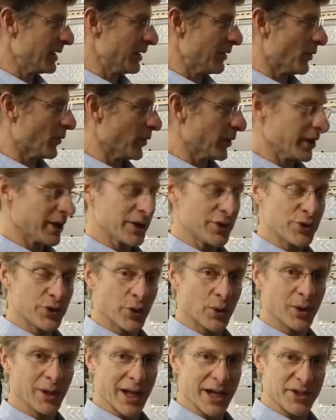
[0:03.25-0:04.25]
or a
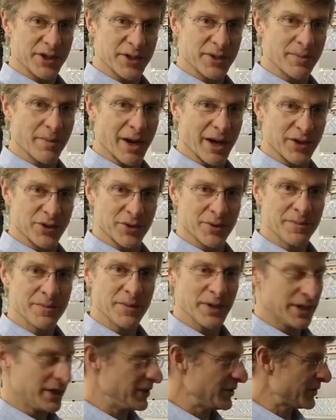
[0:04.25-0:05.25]
ControlLogix module
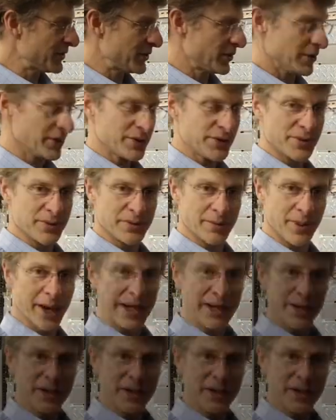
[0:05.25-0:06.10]
that inserts right